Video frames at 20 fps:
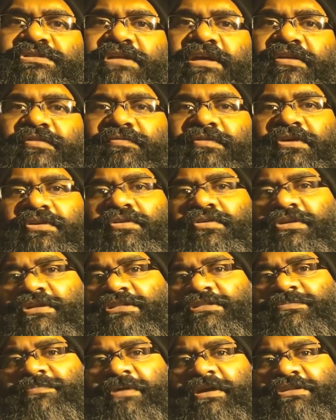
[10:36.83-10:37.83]
and we are not
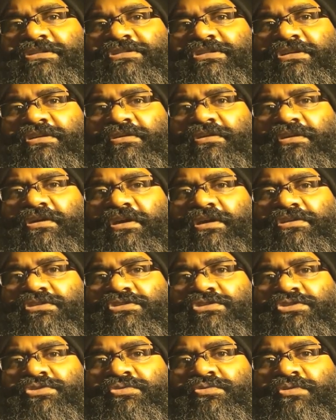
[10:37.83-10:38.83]
expecting it
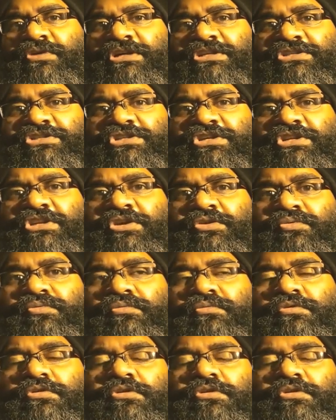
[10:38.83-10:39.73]
to continue?